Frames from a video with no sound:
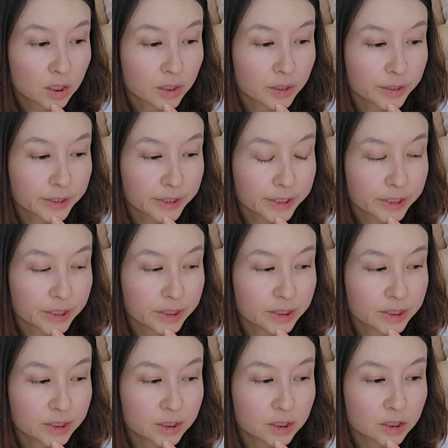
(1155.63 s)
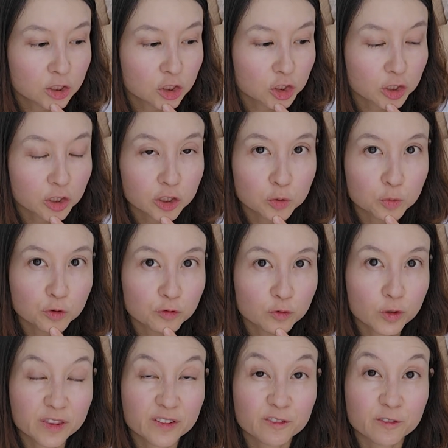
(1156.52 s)
They didn't charge me
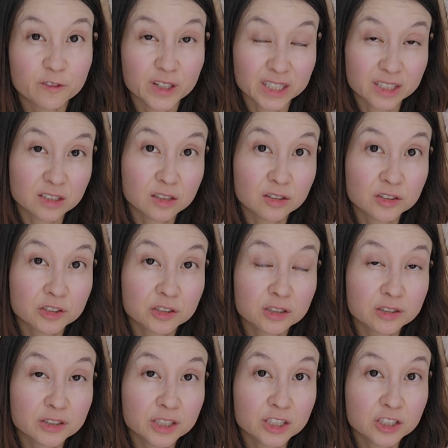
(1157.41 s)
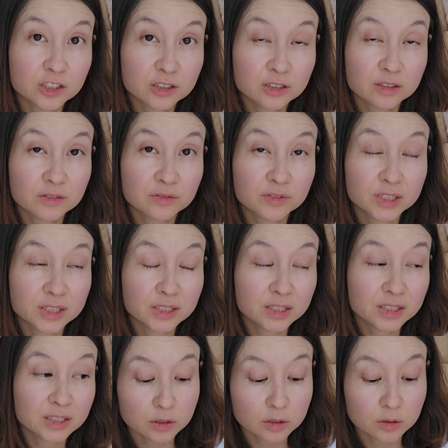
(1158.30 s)
for the vet consultation and visit.